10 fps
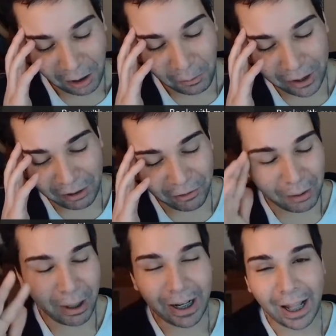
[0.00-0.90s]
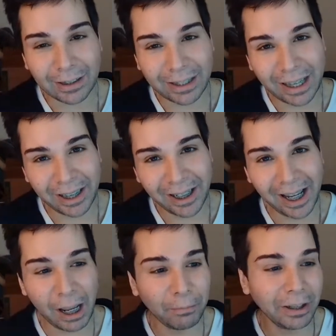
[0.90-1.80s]
Whenever I'm on Etsy
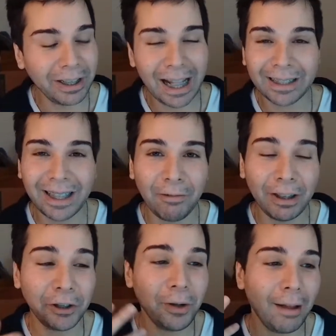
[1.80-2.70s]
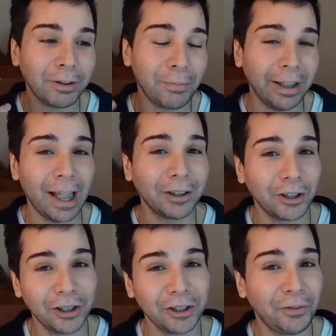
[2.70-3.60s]
and I'm looking at stuff, like, you have to make that
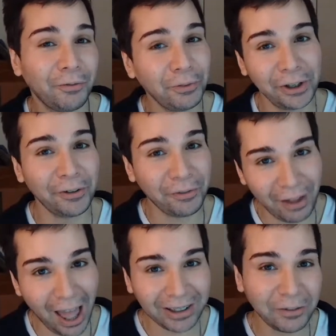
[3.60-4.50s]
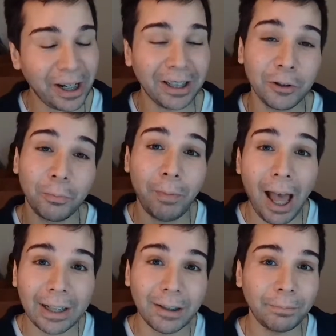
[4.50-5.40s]
decision real fast, right? To
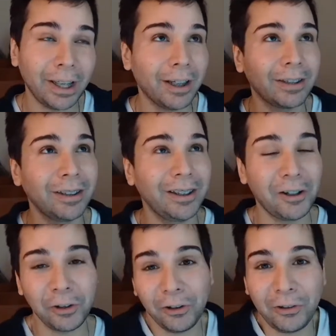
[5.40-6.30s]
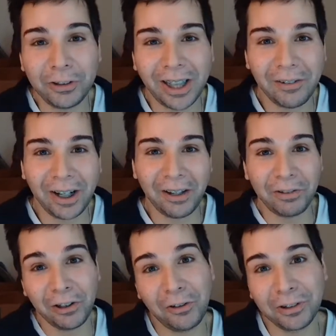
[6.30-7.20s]
buy something, because you lose it, right? If
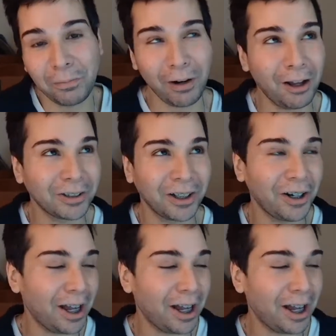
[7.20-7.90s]
you close the browser.